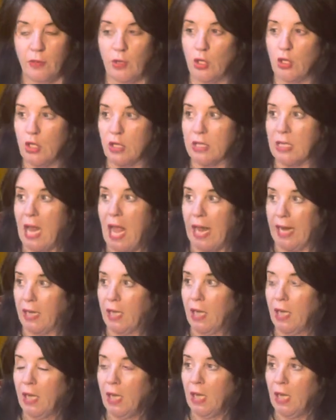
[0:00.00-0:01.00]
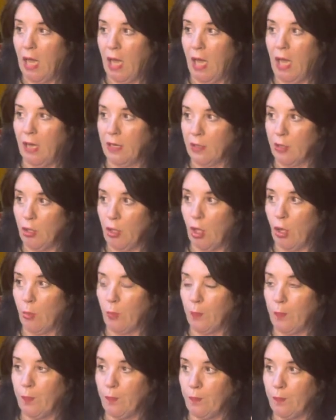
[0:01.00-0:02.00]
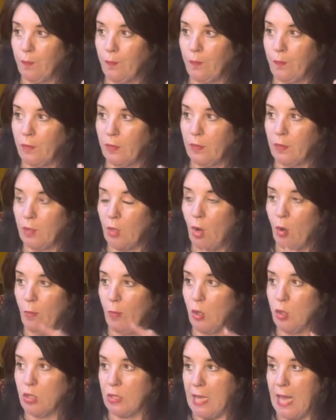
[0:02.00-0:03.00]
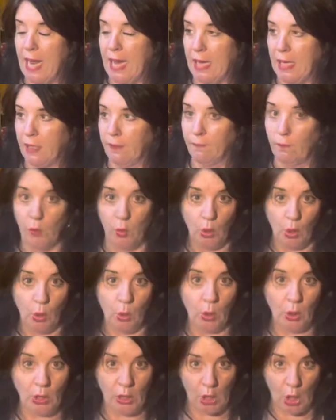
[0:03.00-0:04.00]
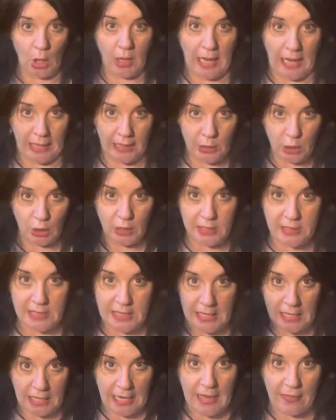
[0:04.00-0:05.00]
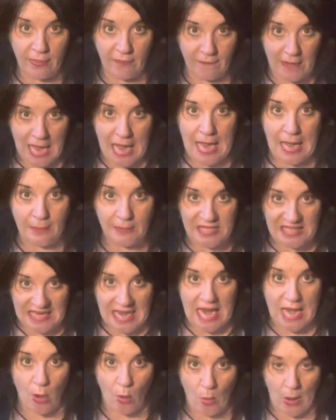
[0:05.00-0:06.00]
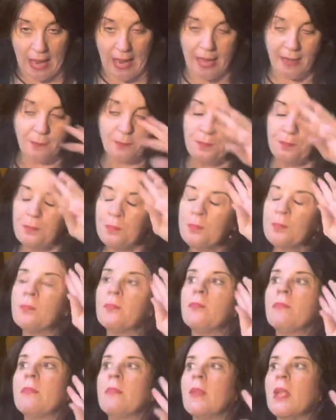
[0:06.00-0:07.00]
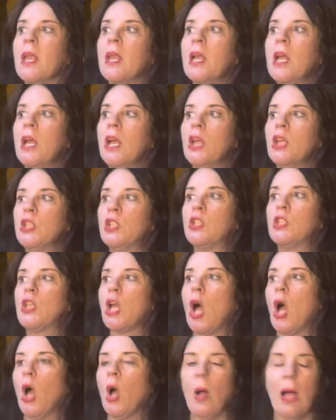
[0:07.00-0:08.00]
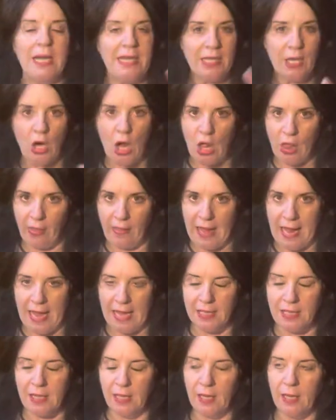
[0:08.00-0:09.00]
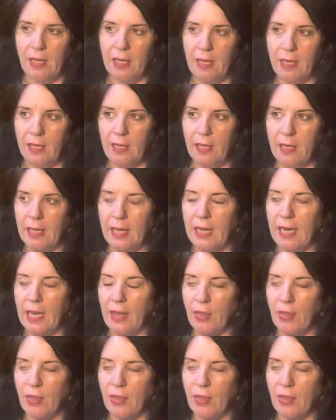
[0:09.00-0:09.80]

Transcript: They're just like, uh, you know, almost like voodoo, you know, like just sending out the vibe, stay away. So I did all that and I